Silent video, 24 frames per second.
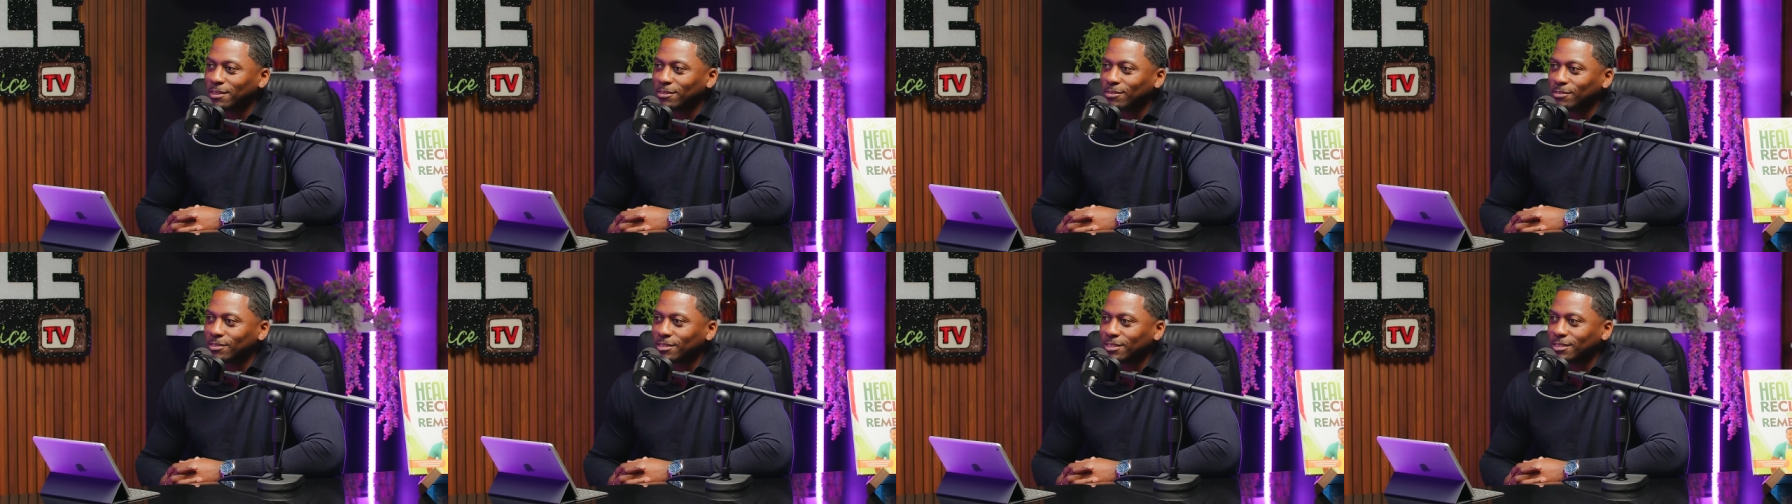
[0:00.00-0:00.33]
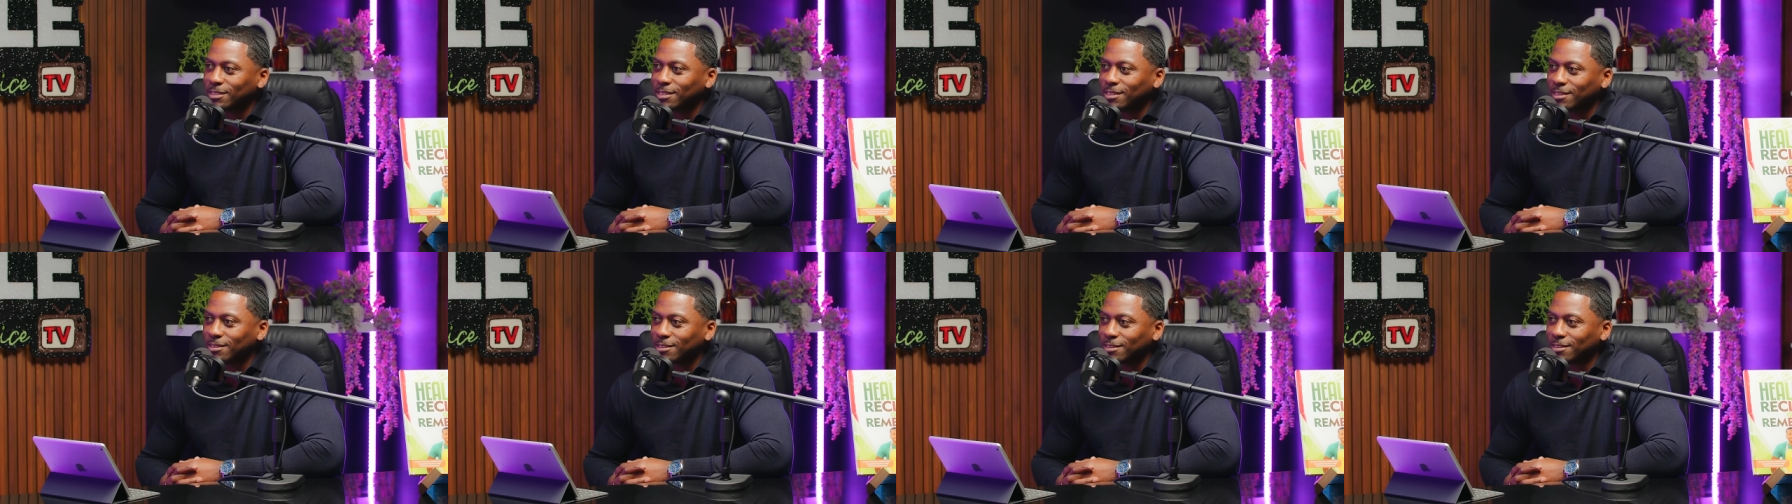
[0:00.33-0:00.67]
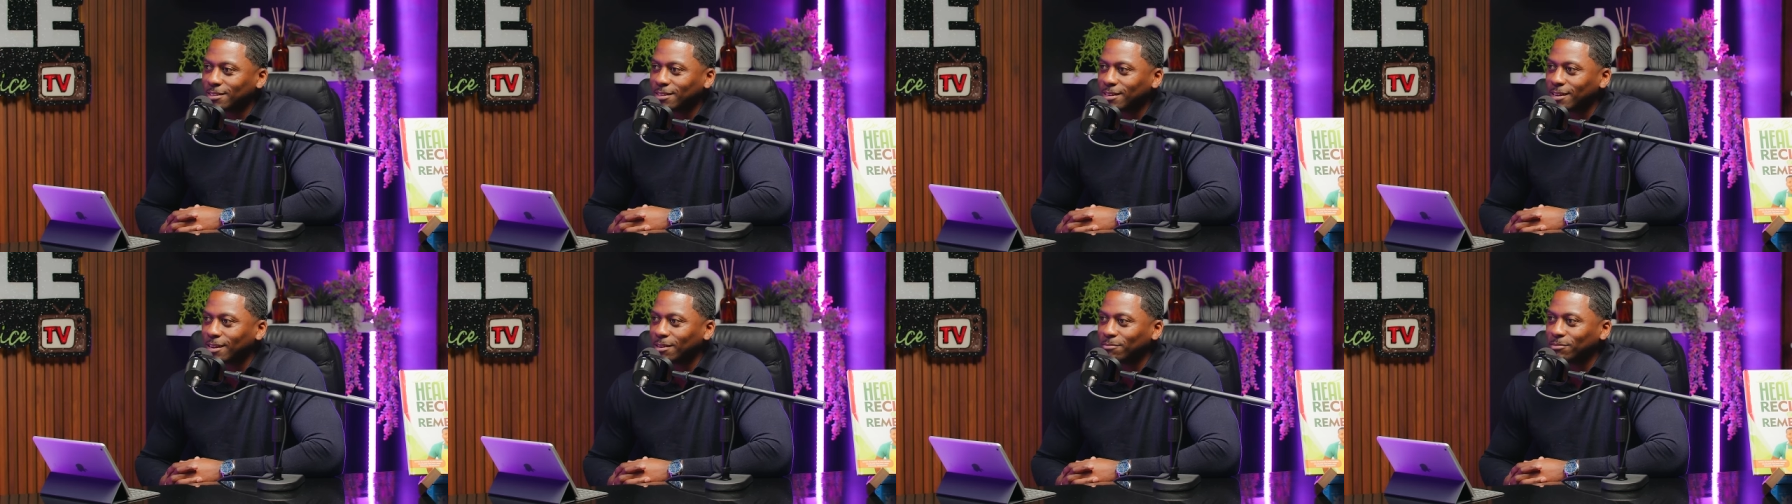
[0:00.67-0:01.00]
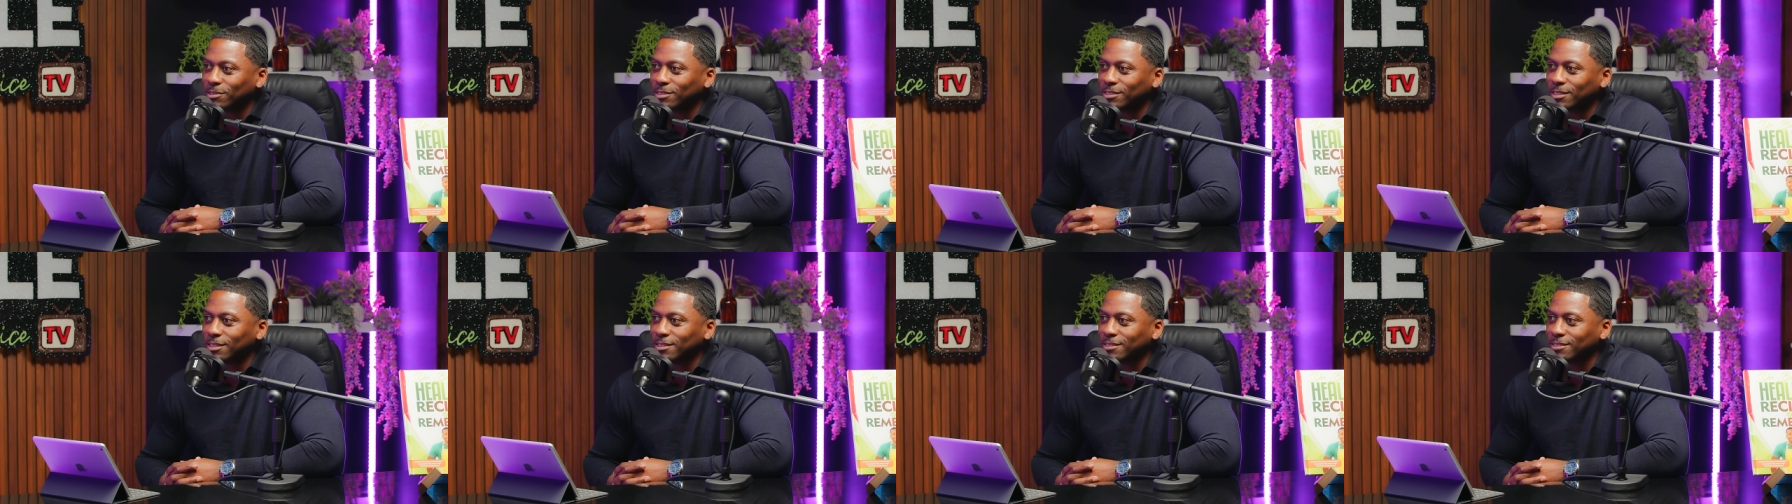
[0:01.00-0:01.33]
on this healing
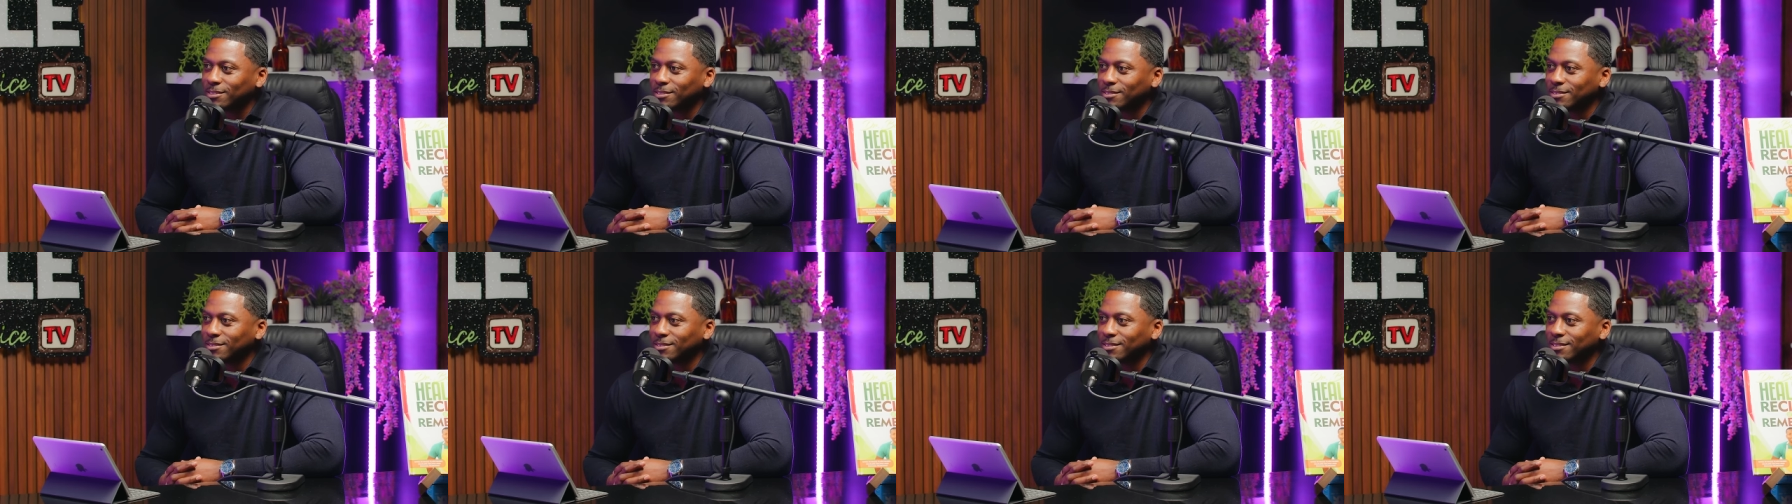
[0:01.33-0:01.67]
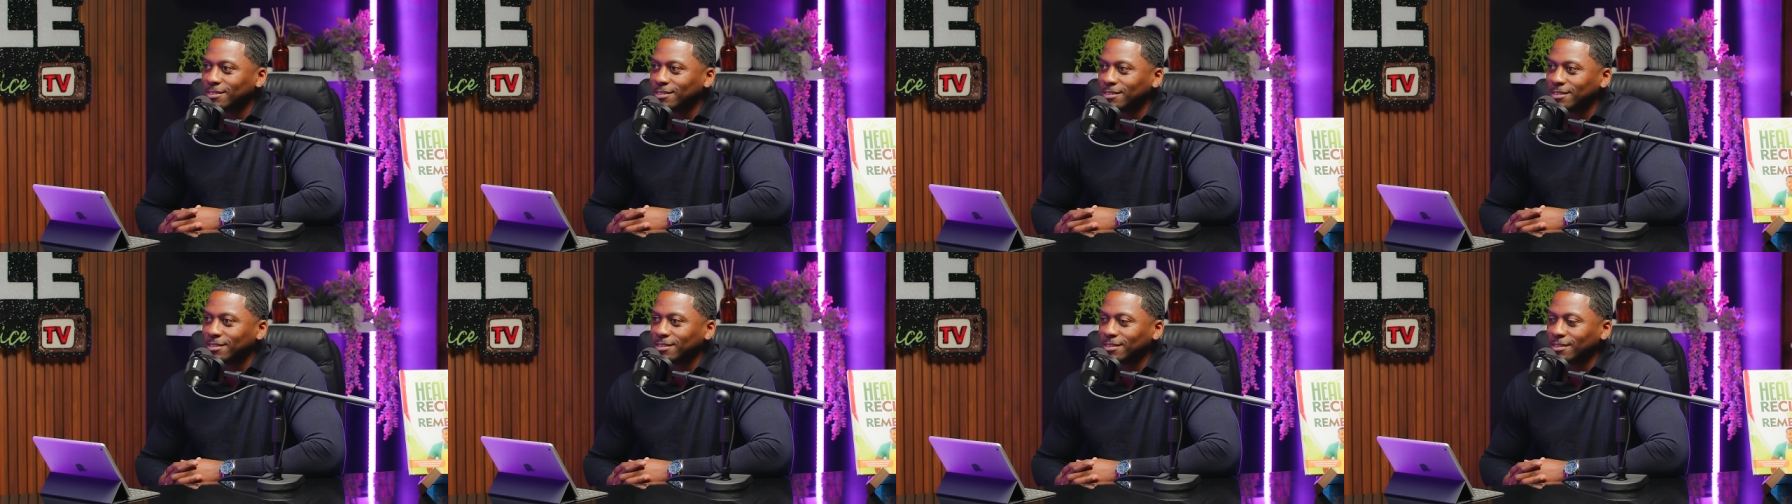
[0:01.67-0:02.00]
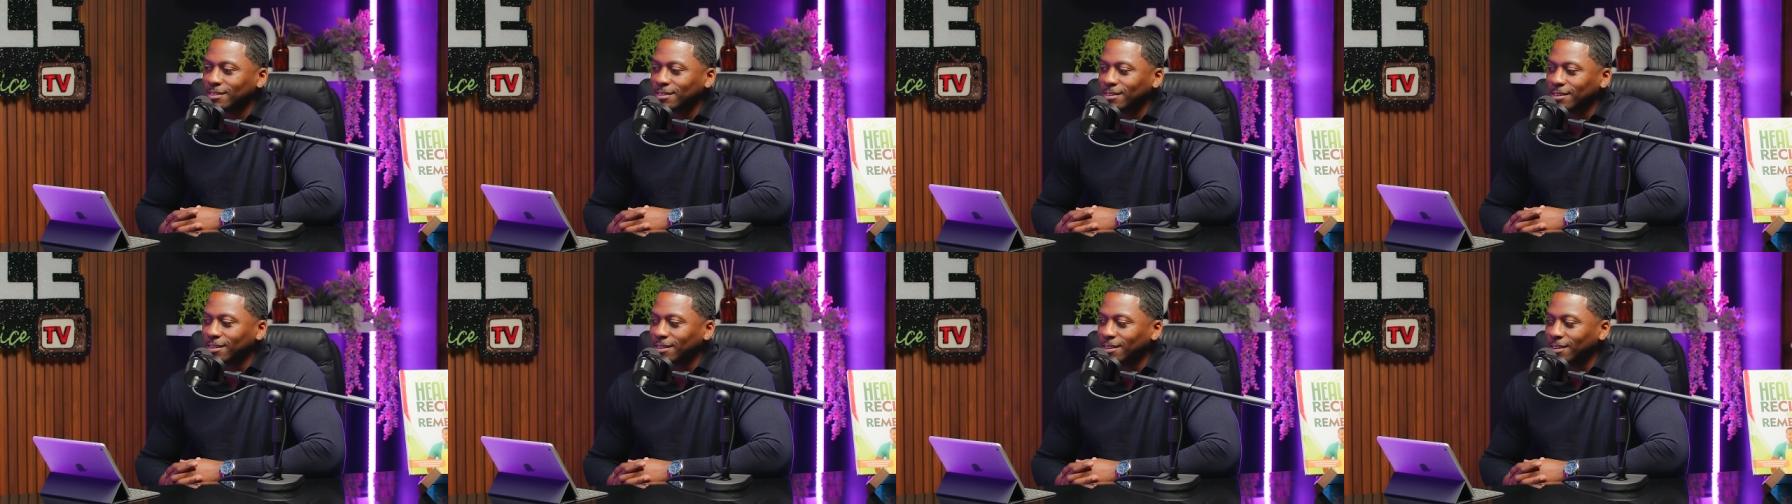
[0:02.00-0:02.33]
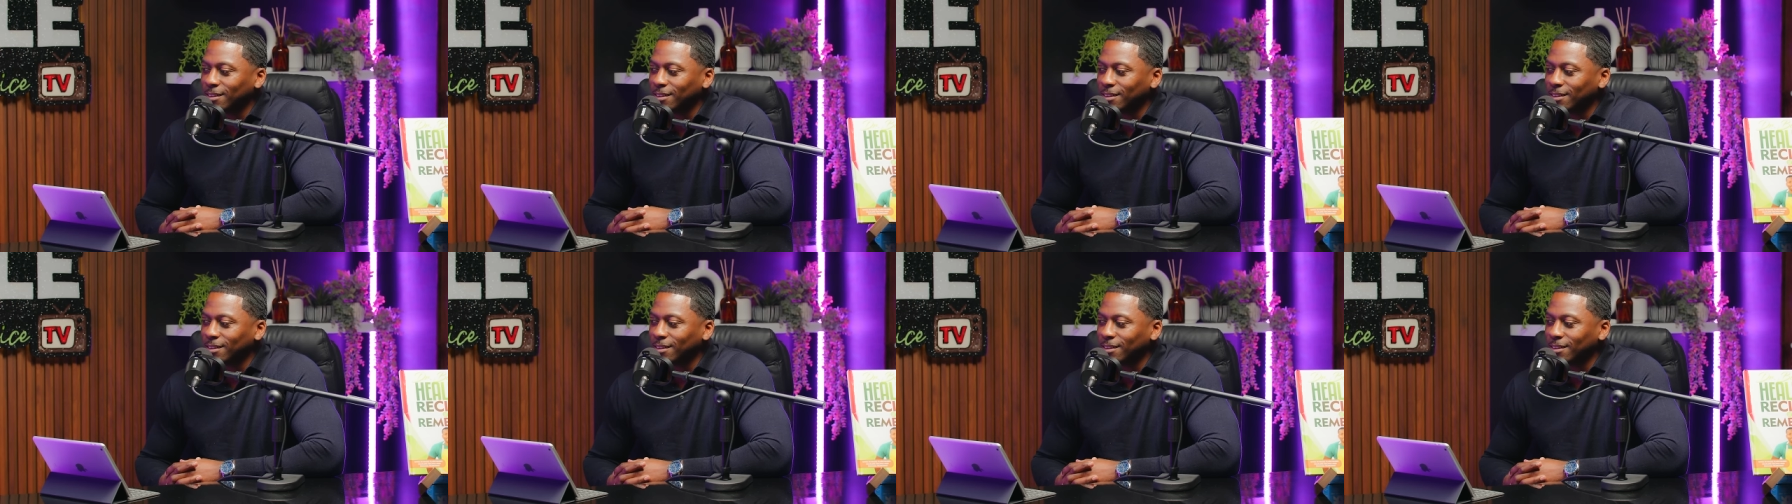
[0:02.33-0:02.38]
conversation. Yes.